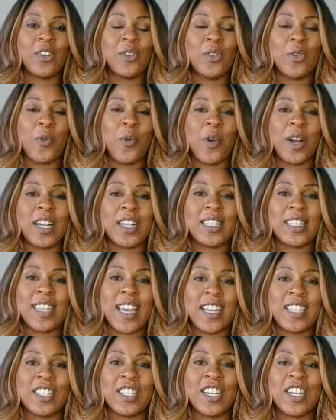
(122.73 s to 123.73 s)
or the
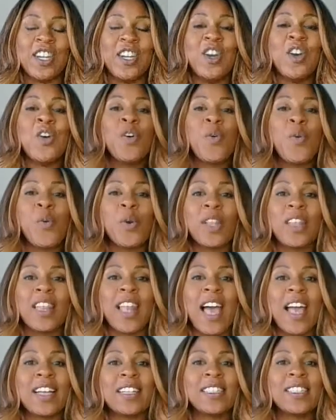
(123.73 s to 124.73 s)
organization would
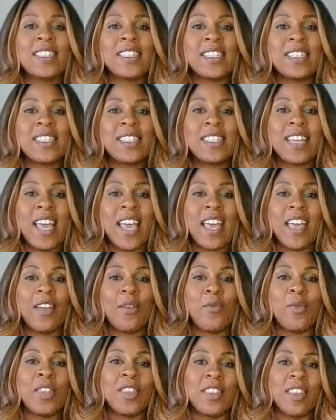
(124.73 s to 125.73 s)
like to stay
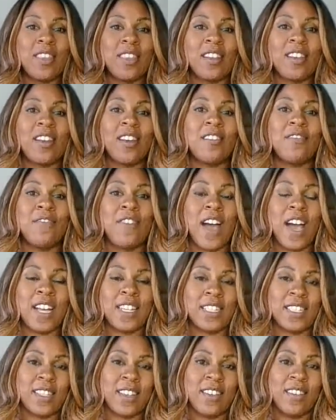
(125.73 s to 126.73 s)
within the
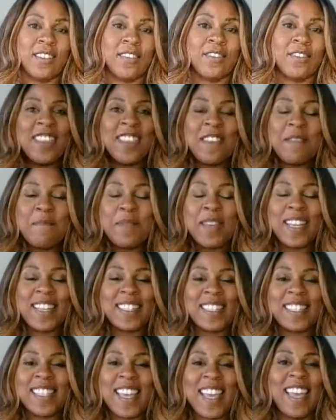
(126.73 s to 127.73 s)
confines of. The
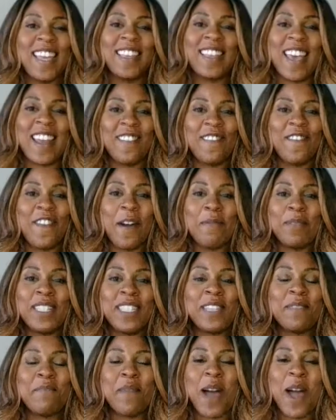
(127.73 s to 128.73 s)
biggest thing that a
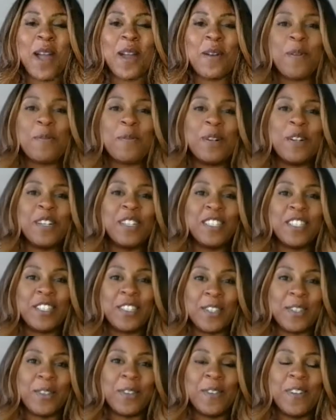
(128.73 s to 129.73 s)
pharmacy buyer will
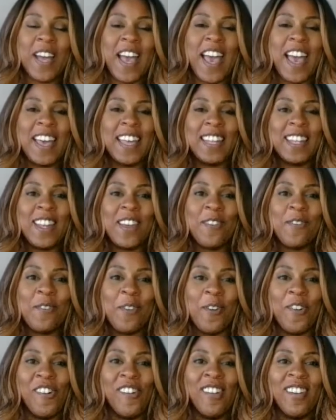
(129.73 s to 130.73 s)
do in their
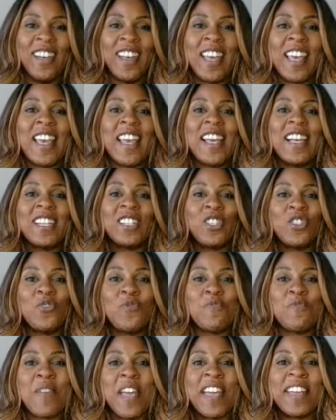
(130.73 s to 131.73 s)
role is
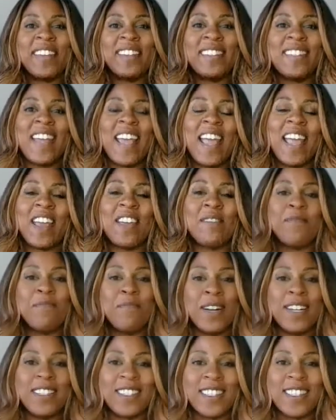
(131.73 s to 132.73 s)
to maintain
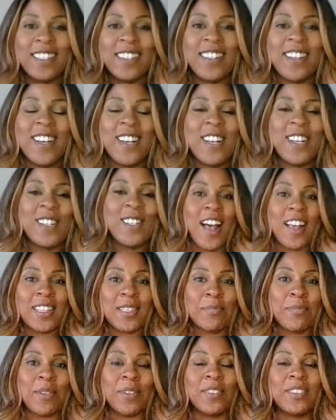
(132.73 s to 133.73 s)
budget.
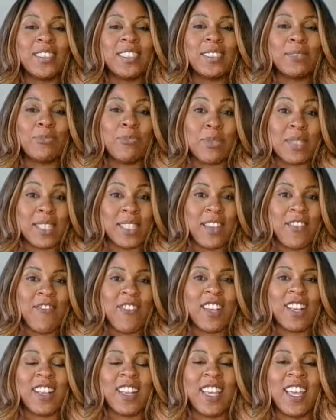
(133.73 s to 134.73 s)
Hospitals
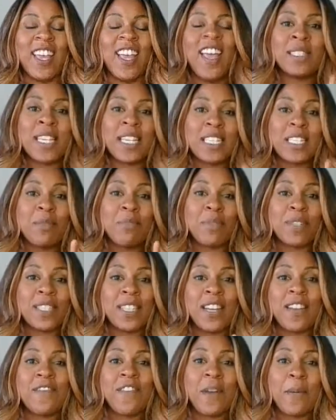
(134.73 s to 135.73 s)
specifically,
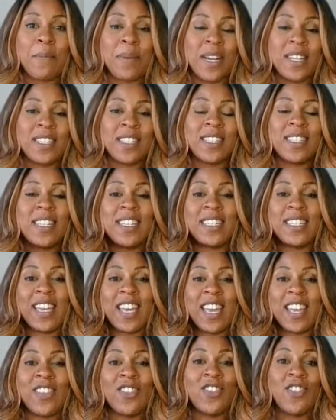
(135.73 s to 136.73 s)
60% of their budget is
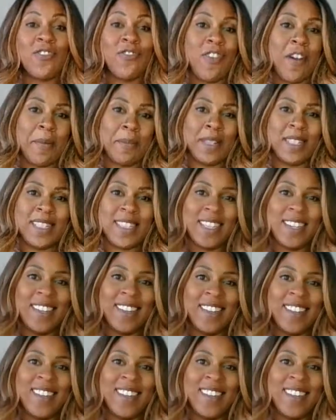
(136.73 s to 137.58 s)
in the pharmacy.